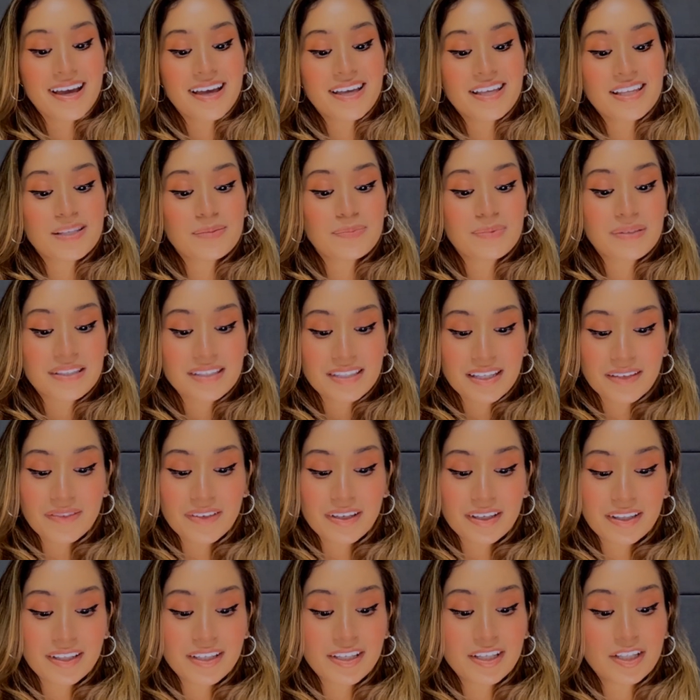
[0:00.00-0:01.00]

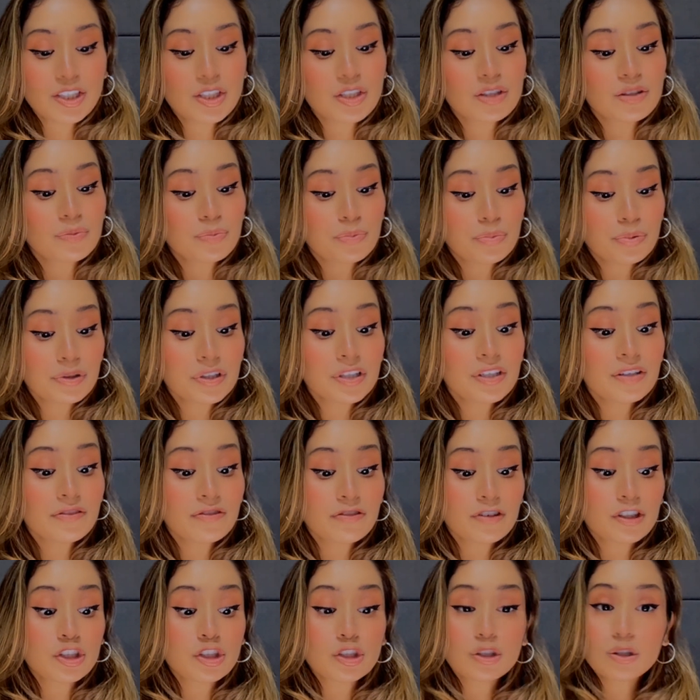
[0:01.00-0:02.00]
Specifically to the
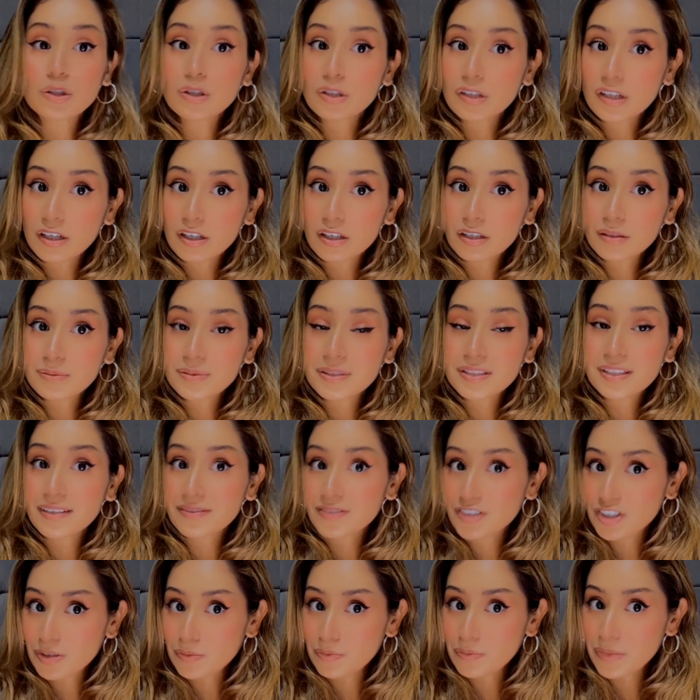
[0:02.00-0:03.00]
prefrontal lobes of
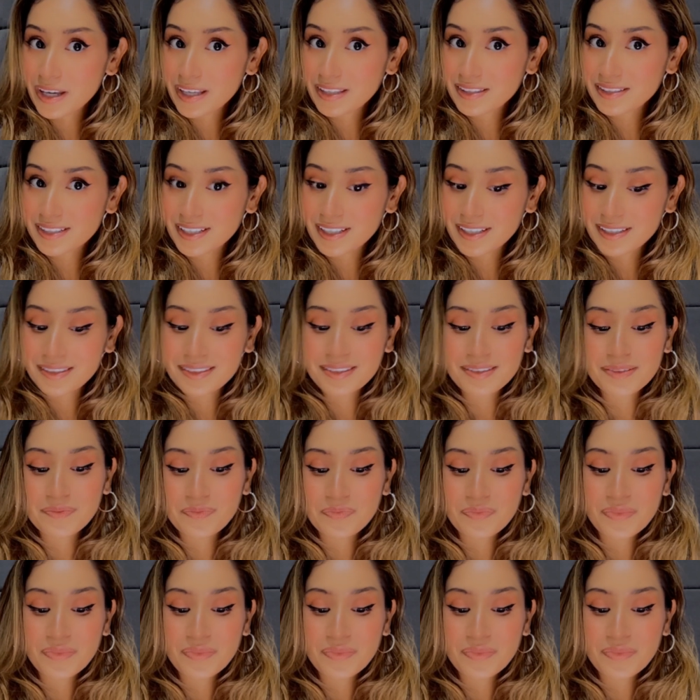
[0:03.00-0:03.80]
chimpanzees.